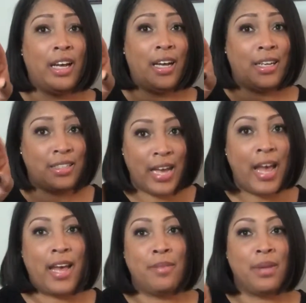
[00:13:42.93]
a
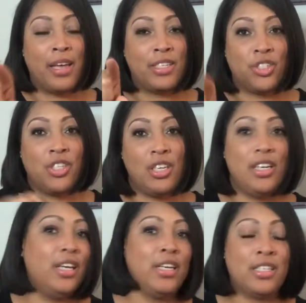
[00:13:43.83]
dime. Like, she
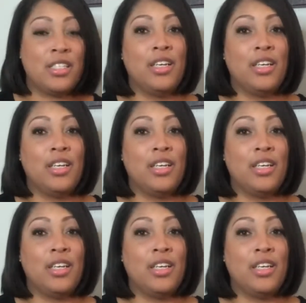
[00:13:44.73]
is